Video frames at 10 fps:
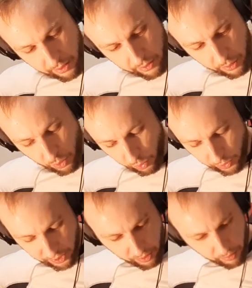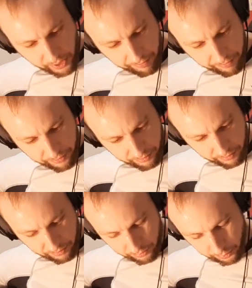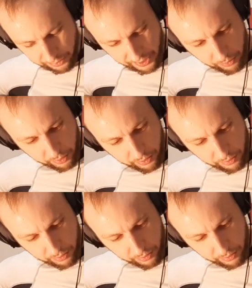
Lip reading: So here we have also the sound